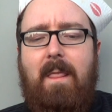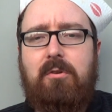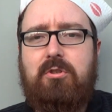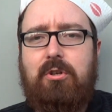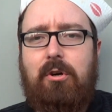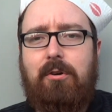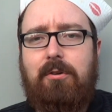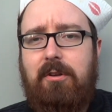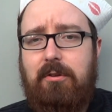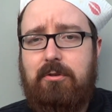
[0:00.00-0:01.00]
So,
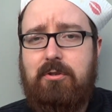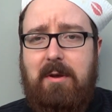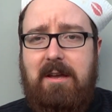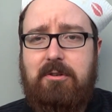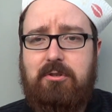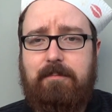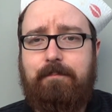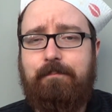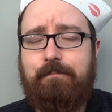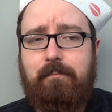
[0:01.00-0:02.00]
in summation,
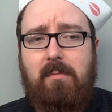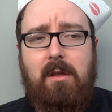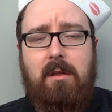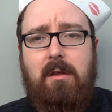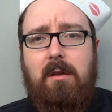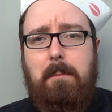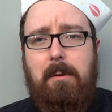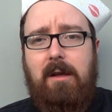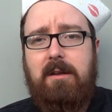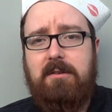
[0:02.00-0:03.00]

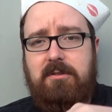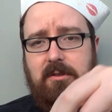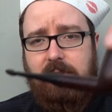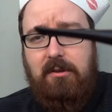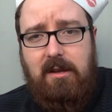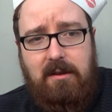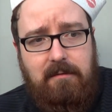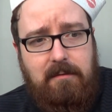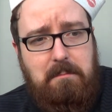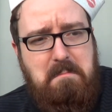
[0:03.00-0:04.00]
Players
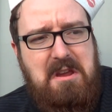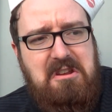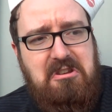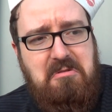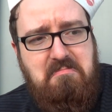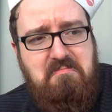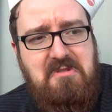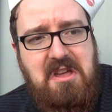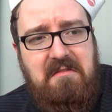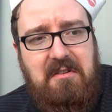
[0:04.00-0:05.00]
medium
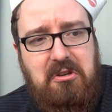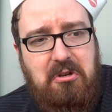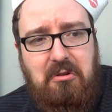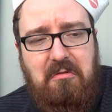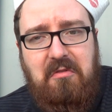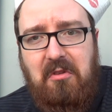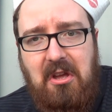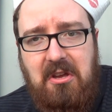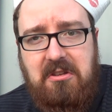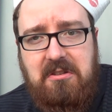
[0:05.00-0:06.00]
navy cut
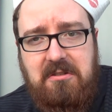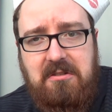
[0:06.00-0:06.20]
flake.